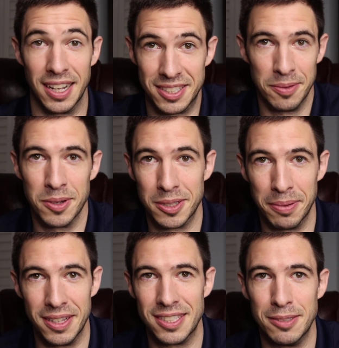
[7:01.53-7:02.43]
got some
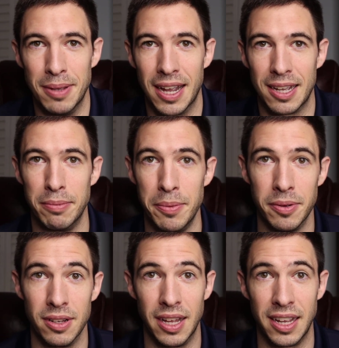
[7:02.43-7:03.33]
responses back, and
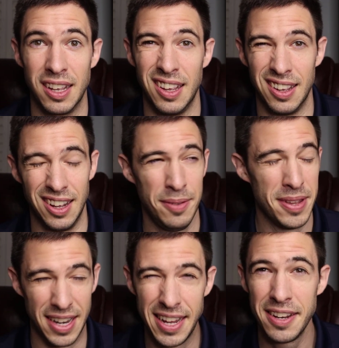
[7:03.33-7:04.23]
people were like, I'm
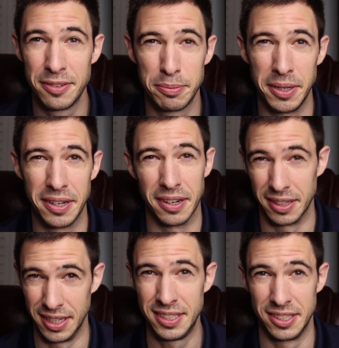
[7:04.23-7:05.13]
a native speaker
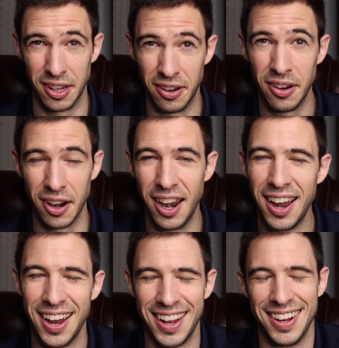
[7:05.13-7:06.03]
and this is hard.
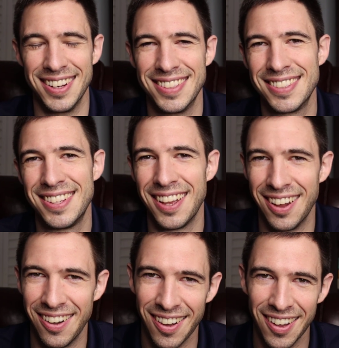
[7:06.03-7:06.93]

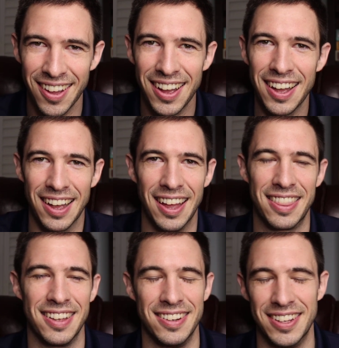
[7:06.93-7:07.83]
So I
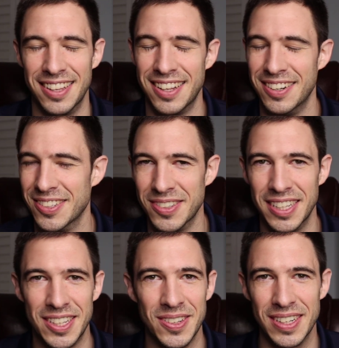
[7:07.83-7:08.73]
thought it was
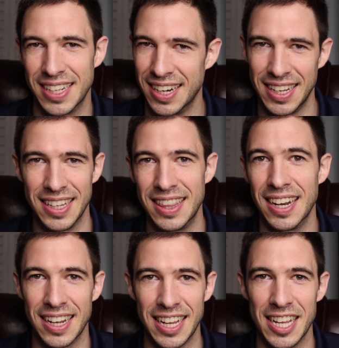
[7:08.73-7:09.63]
really cool to kind of get
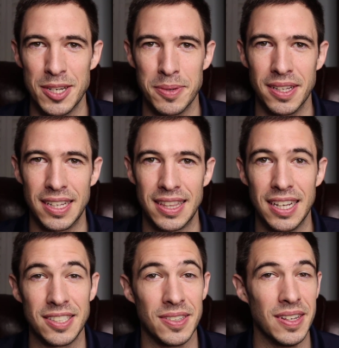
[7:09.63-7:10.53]
that engagement like
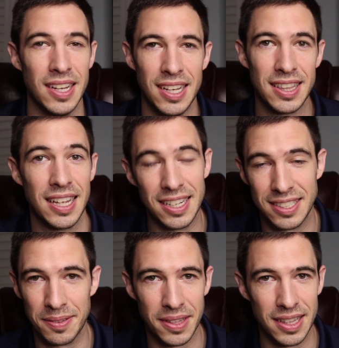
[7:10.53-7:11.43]
that. So that is
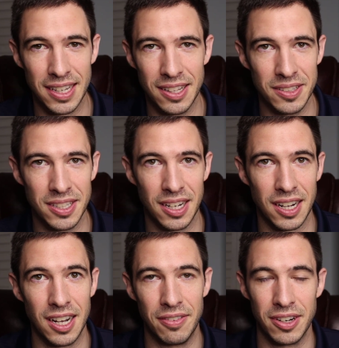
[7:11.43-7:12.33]
something that
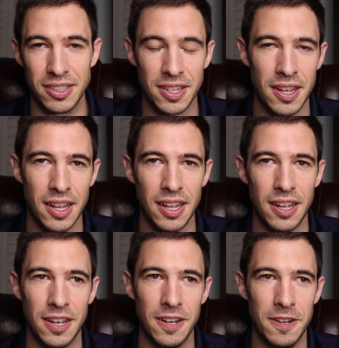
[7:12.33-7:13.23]
HelloTalk offers.
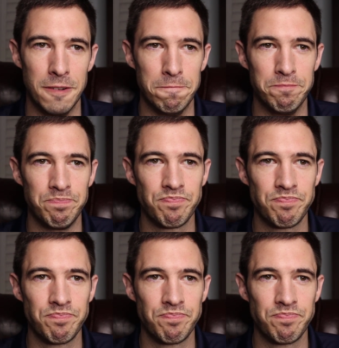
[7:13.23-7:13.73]
Now,